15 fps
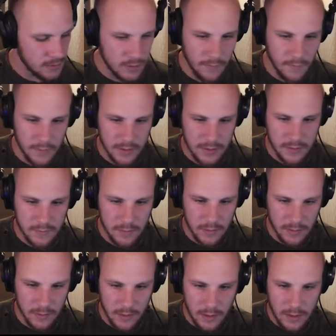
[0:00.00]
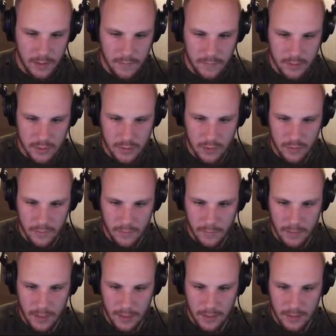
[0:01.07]
So for this one, we're just going to
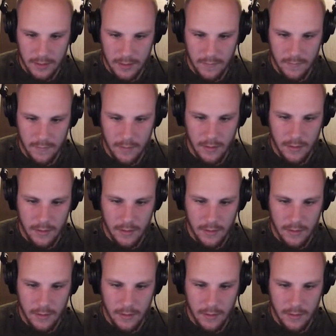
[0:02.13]
make it that